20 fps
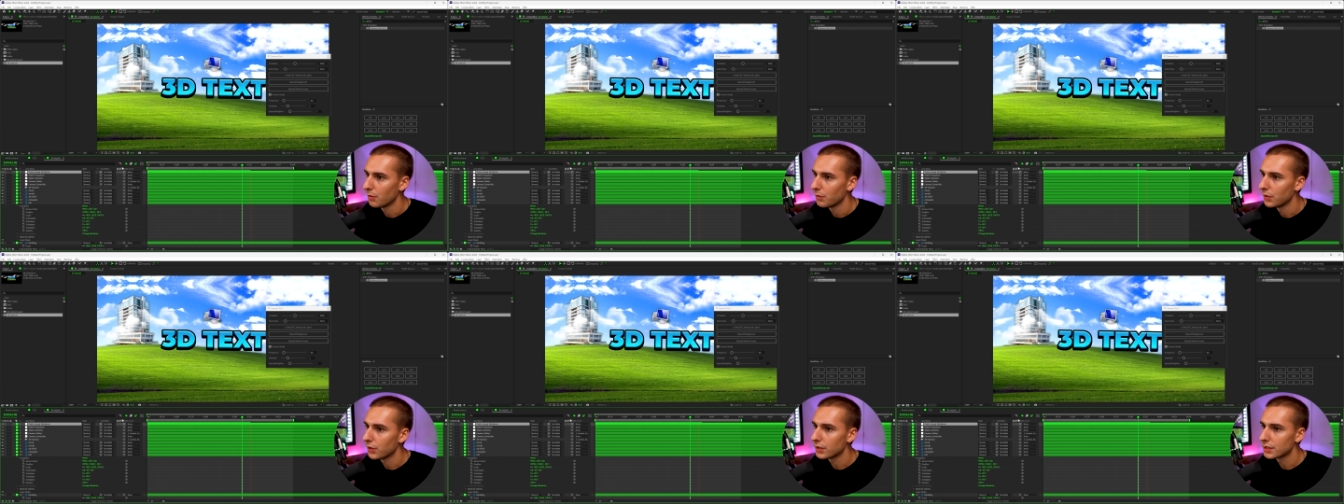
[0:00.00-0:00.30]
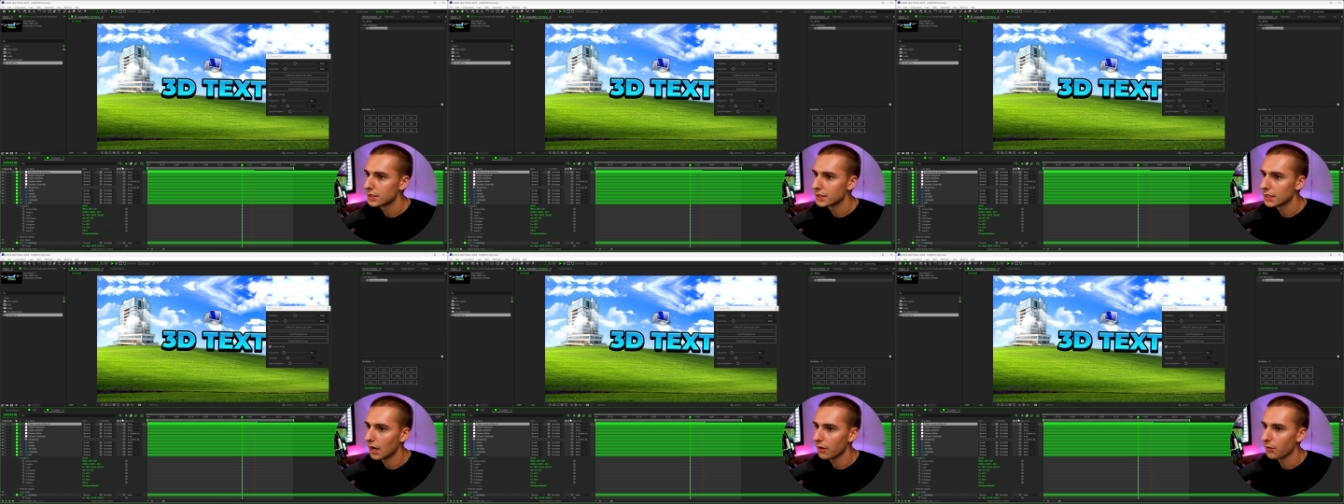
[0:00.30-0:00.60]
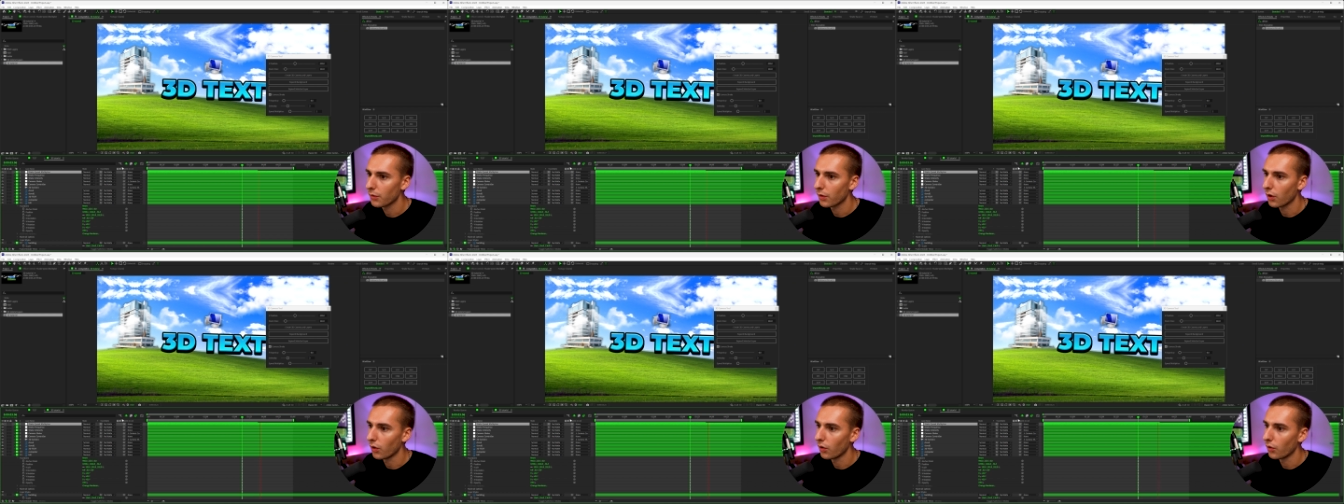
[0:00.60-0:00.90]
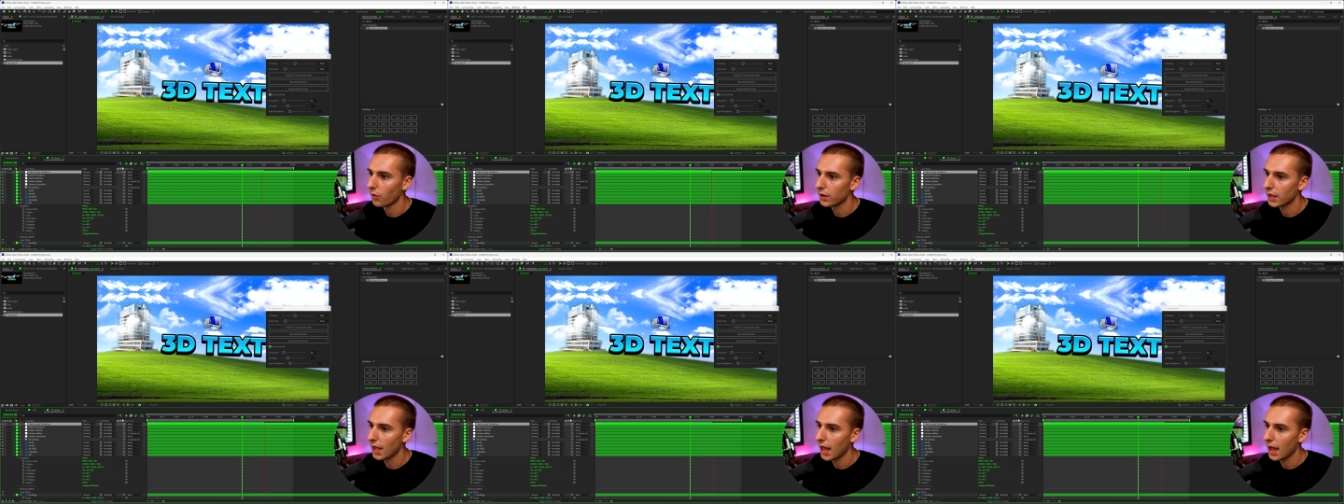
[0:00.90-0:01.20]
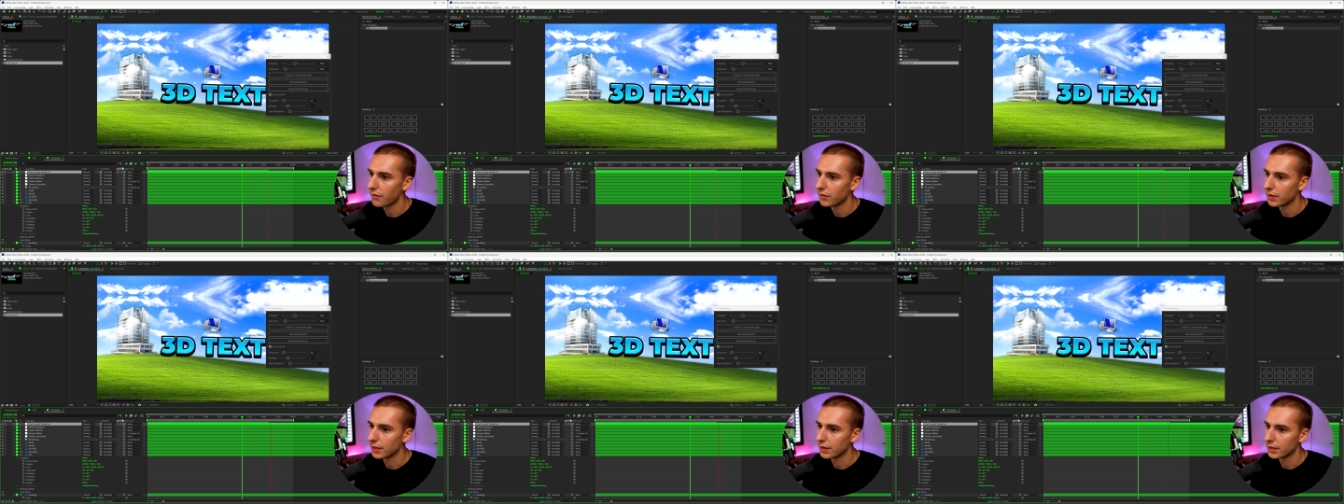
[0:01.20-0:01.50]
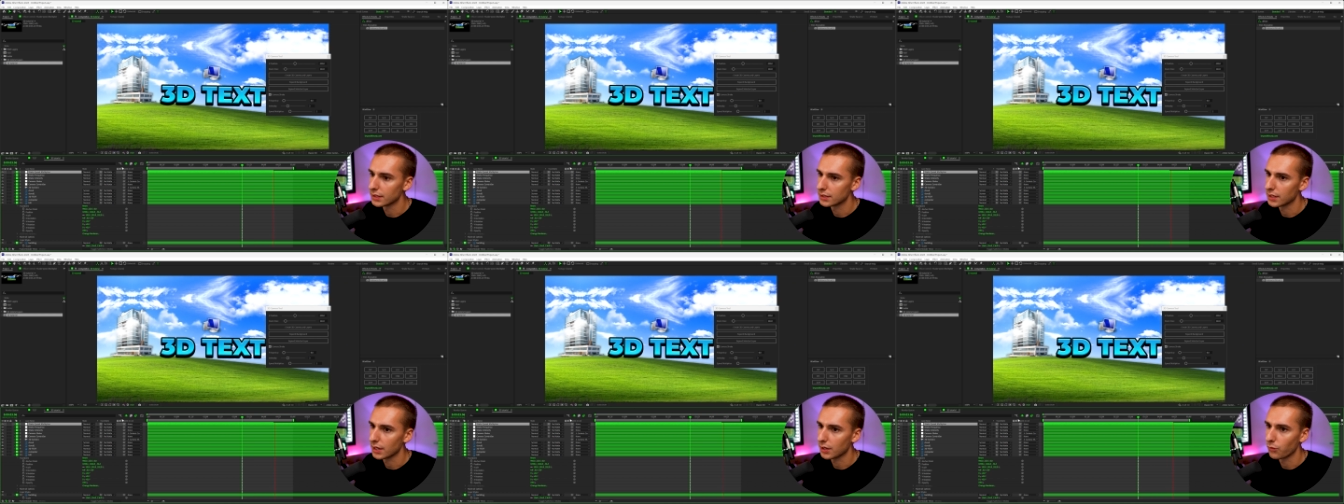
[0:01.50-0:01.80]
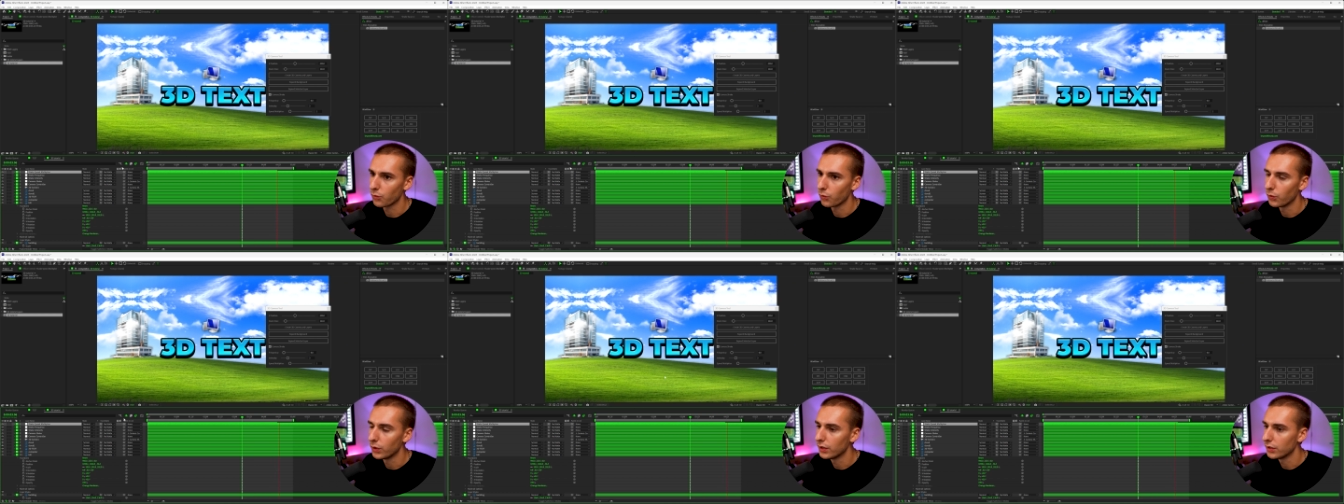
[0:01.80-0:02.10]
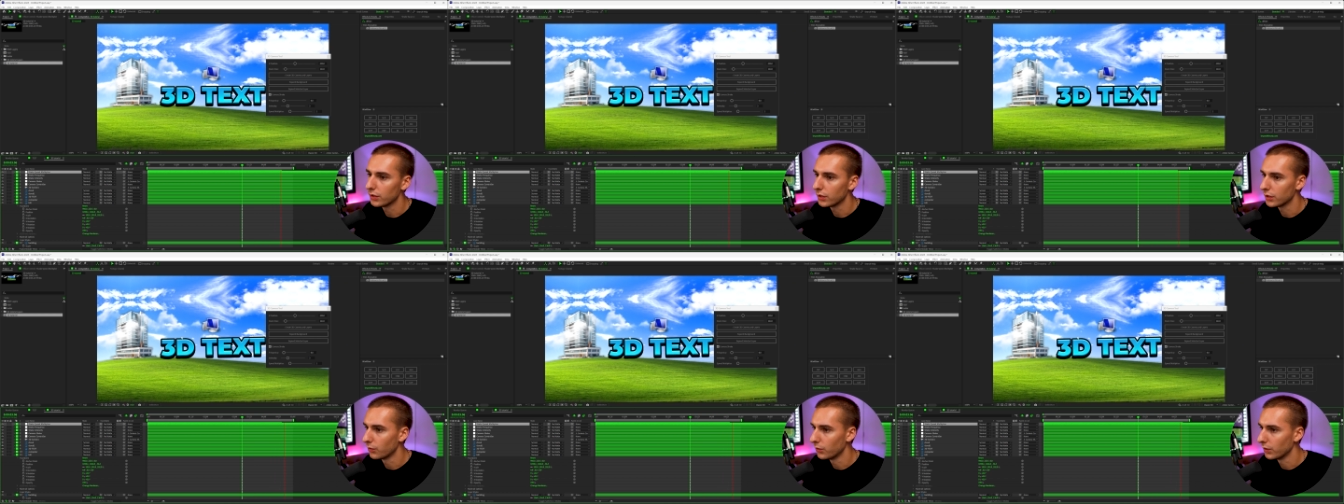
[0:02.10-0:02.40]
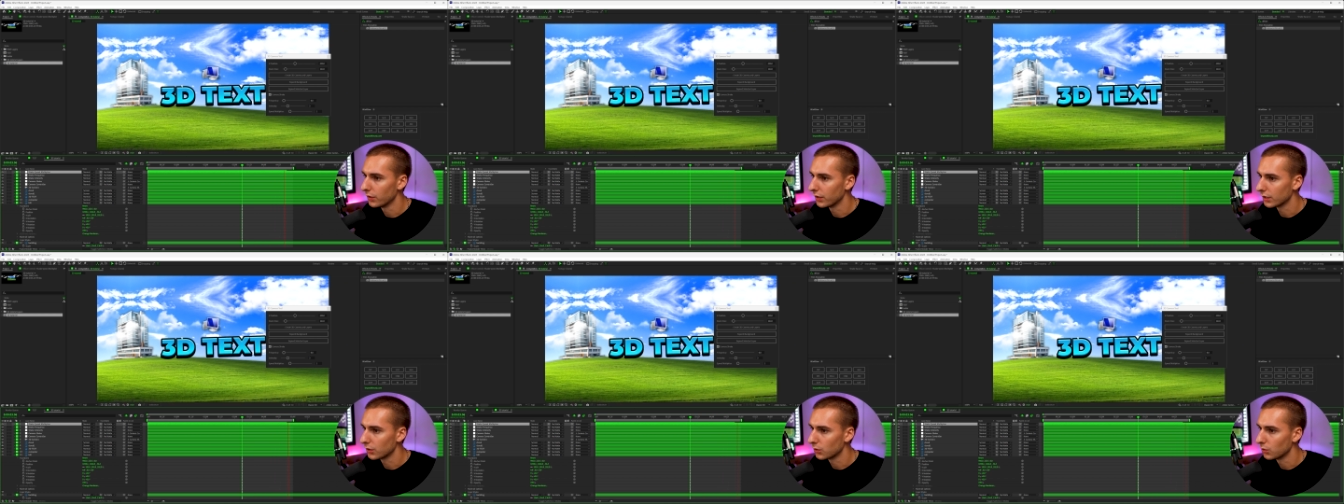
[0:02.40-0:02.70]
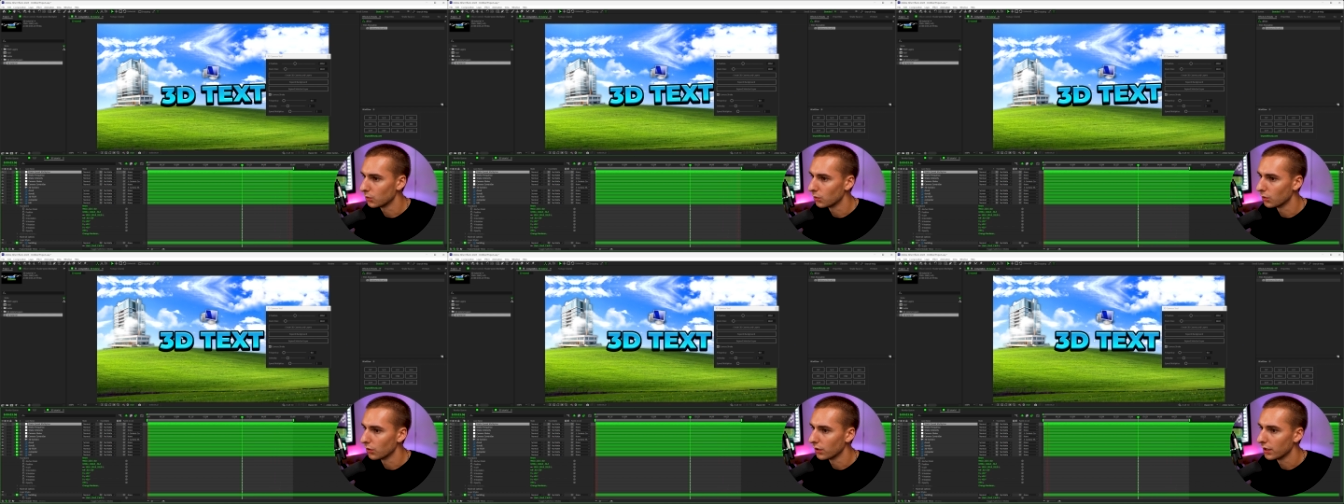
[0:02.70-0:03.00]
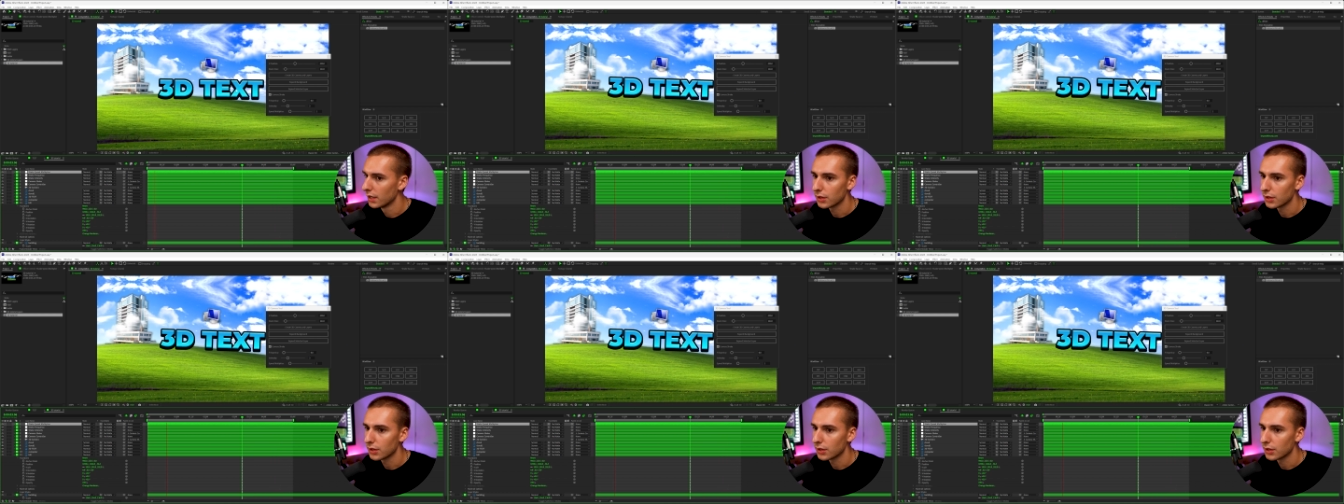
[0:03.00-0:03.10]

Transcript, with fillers: But you can see how we're already having this like really, really cool